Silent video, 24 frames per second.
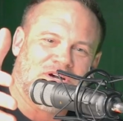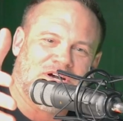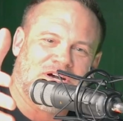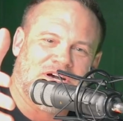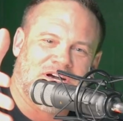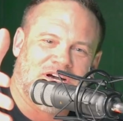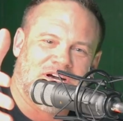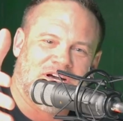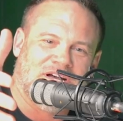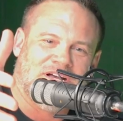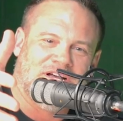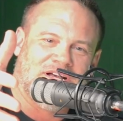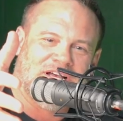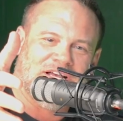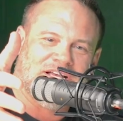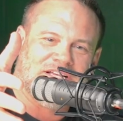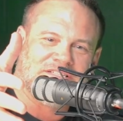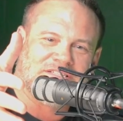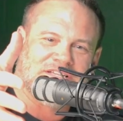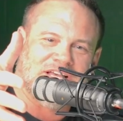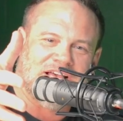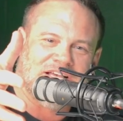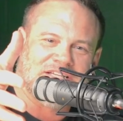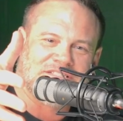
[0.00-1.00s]

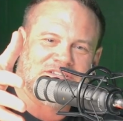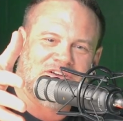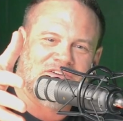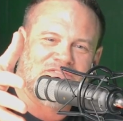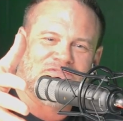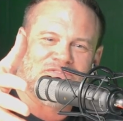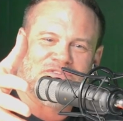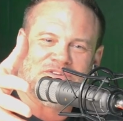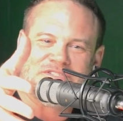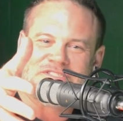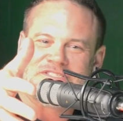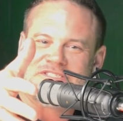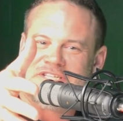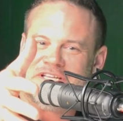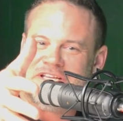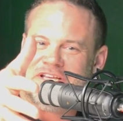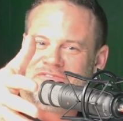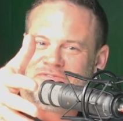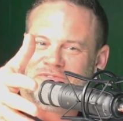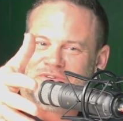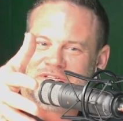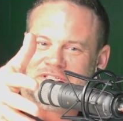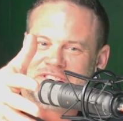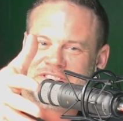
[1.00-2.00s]
as our friend Steve
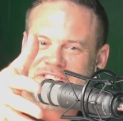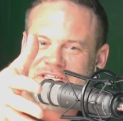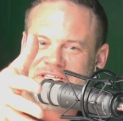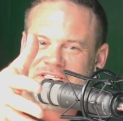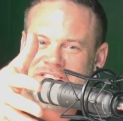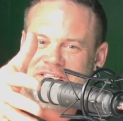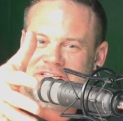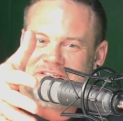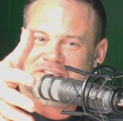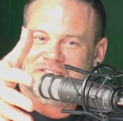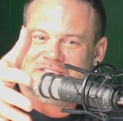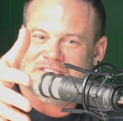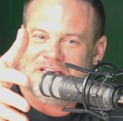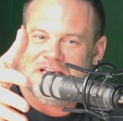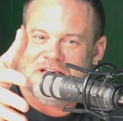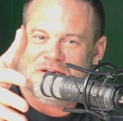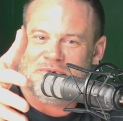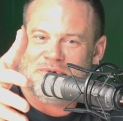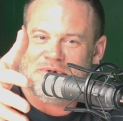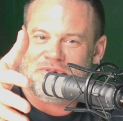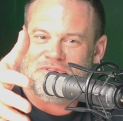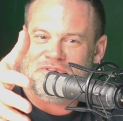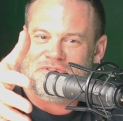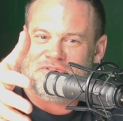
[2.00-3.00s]
would have said the other day
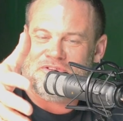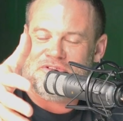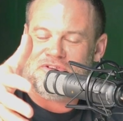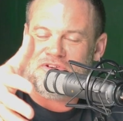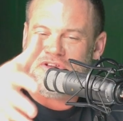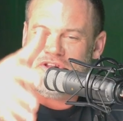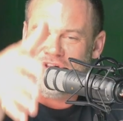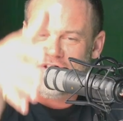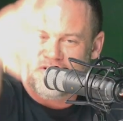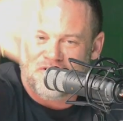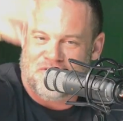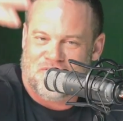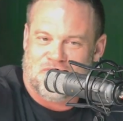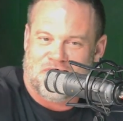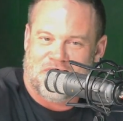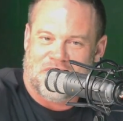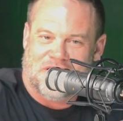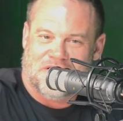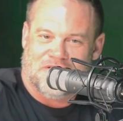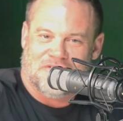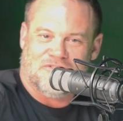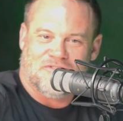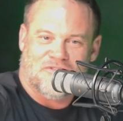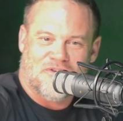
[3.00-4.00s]
with us an
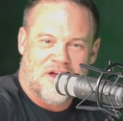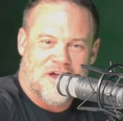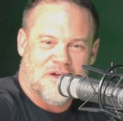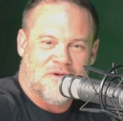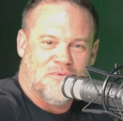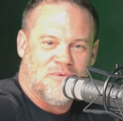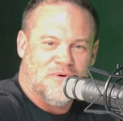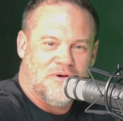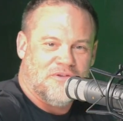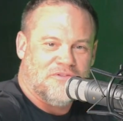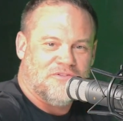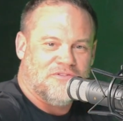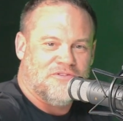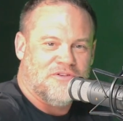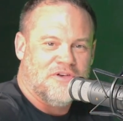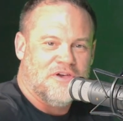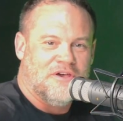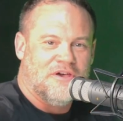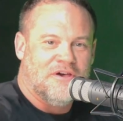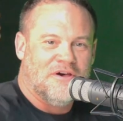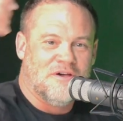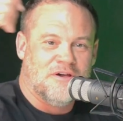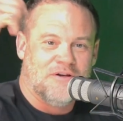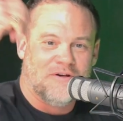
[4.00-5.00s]
agreement, right? Was
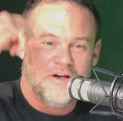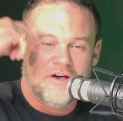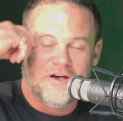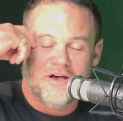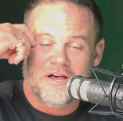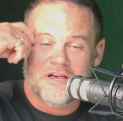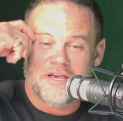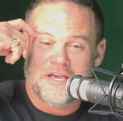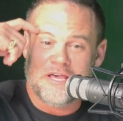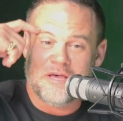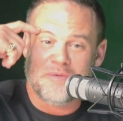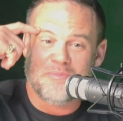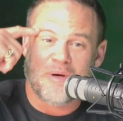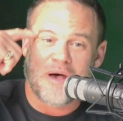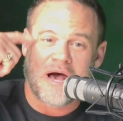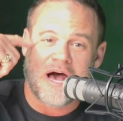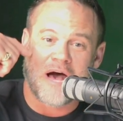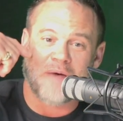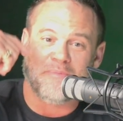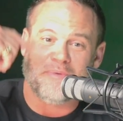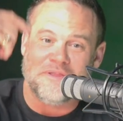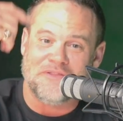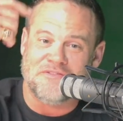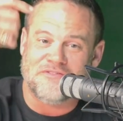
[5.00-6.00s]
a hip
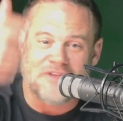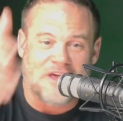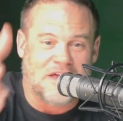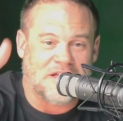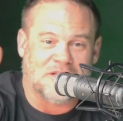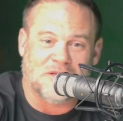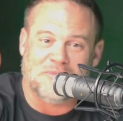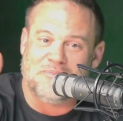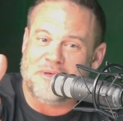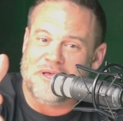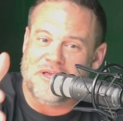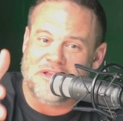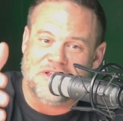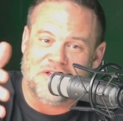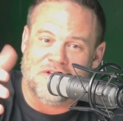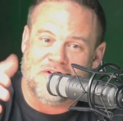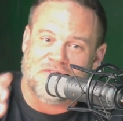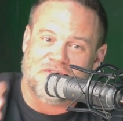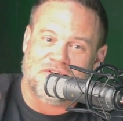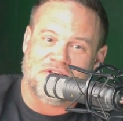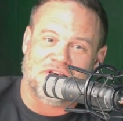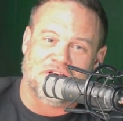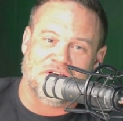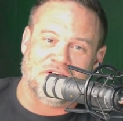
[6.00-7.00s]
hop encyclopedia
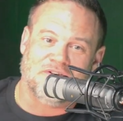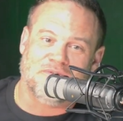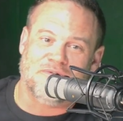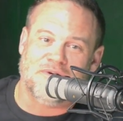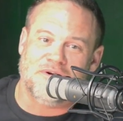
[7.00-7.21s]
over here.